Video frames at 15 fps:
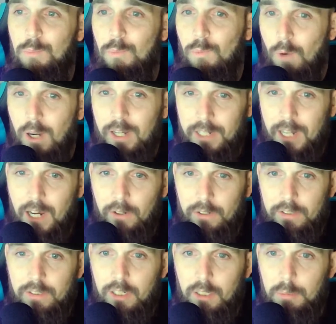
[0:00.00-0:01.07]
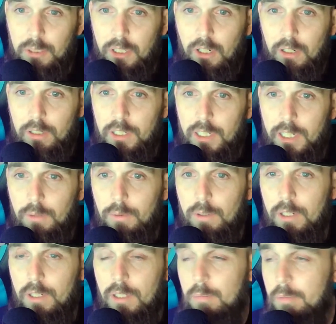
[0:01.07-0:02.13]
Right now, it's going to be hard to get
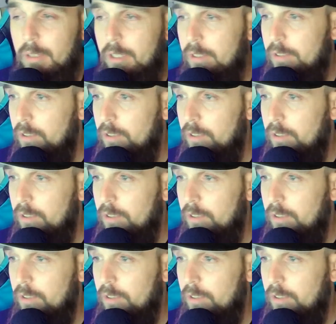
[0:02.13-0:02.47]
rid of him